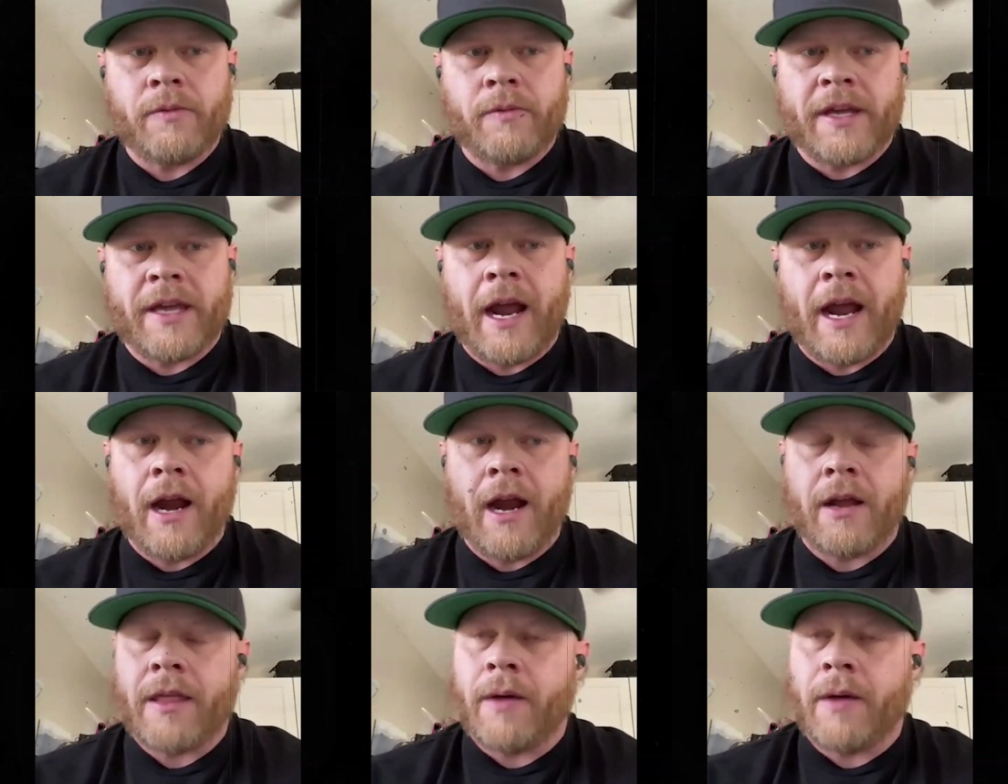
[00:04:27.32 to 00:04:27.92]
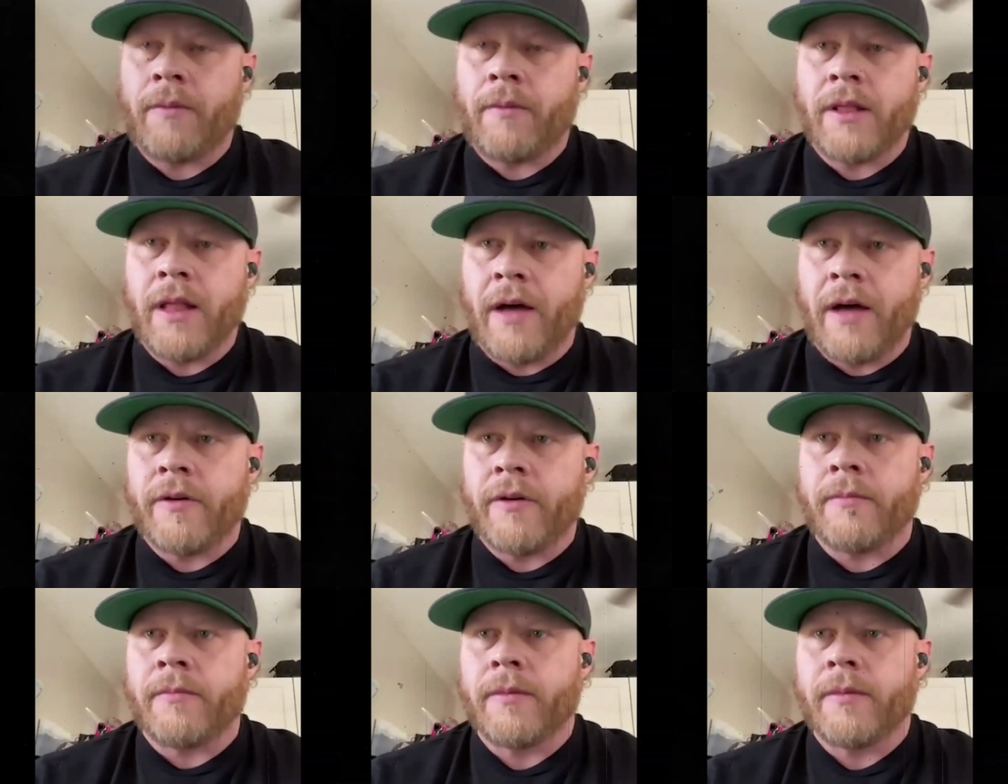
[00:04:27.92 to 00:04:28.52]
we care, that we
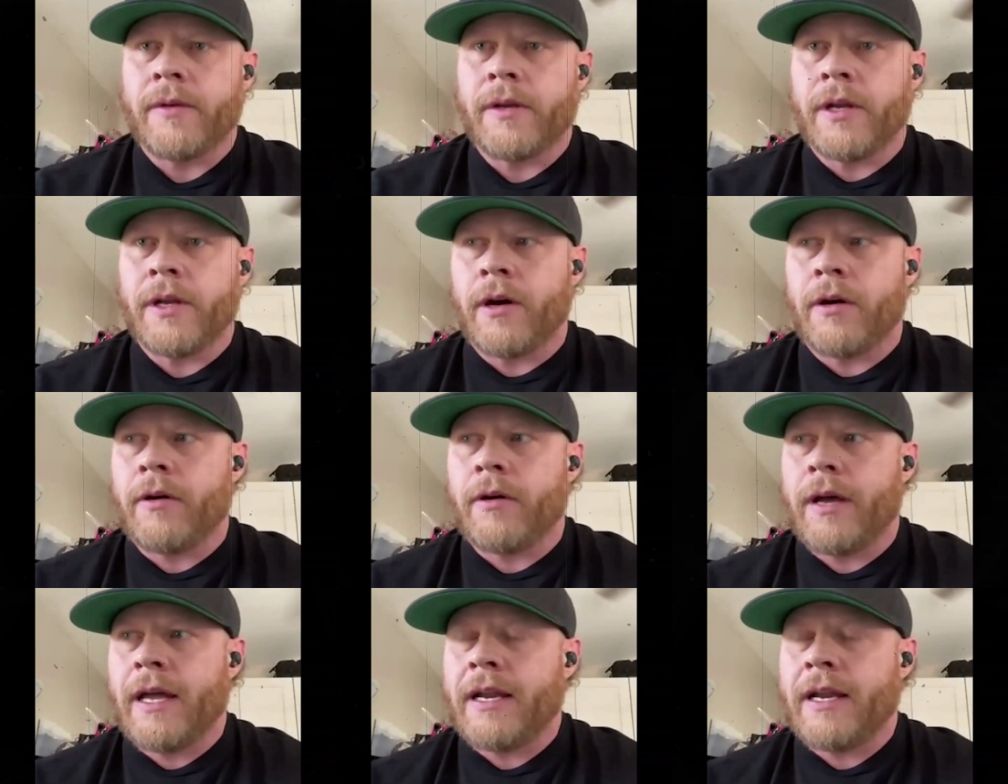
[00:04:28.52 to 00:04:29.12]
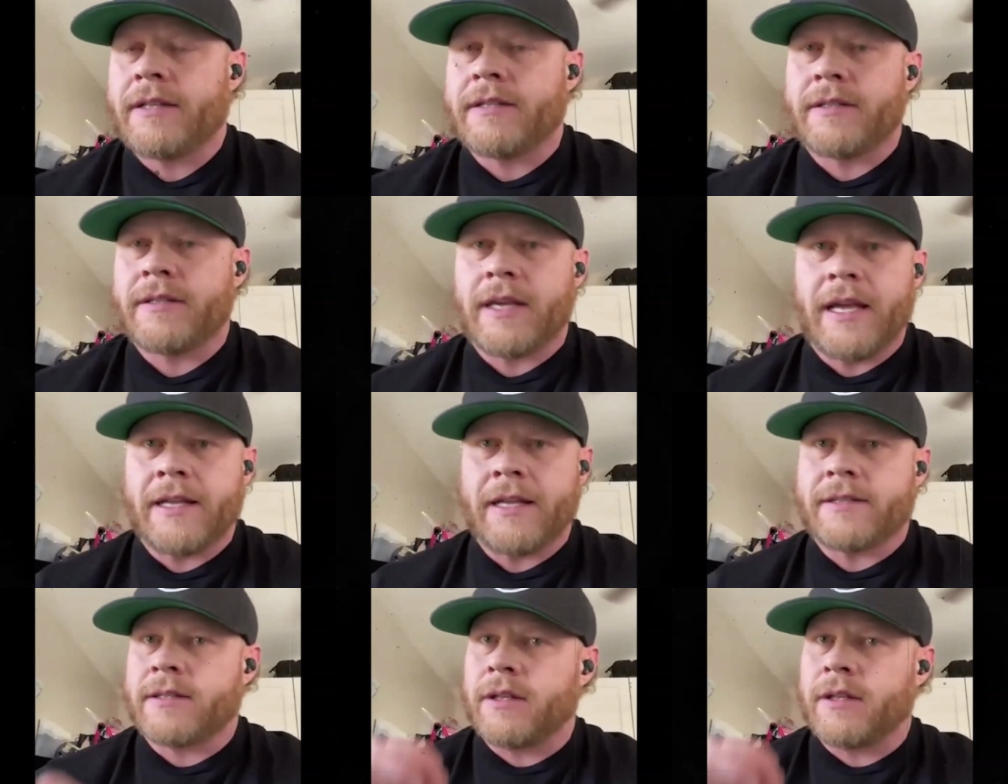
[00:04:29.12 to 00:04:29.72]
love him, you know? And
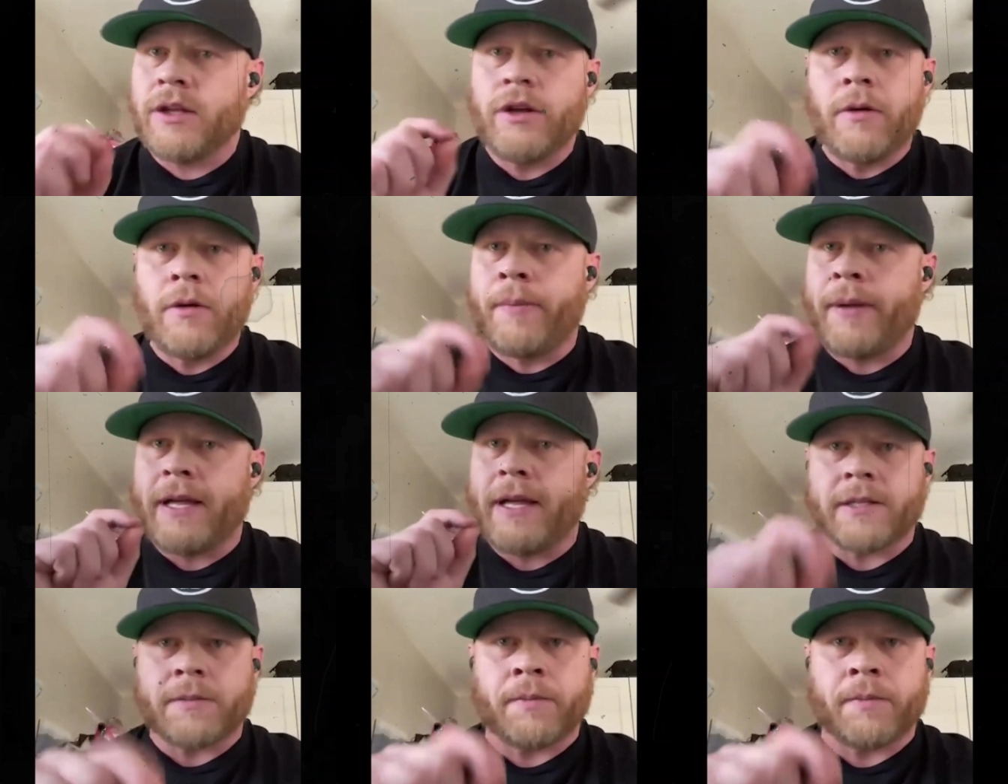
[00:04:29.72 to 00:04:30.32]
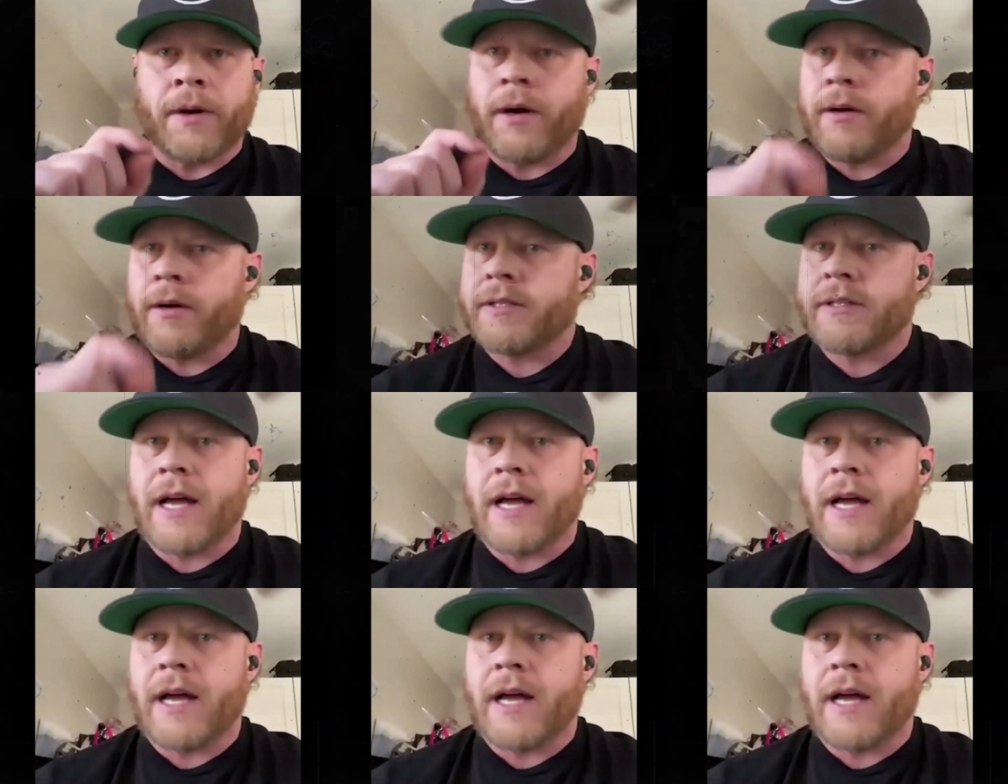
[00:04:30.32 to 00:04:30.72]
it's little bits, bro.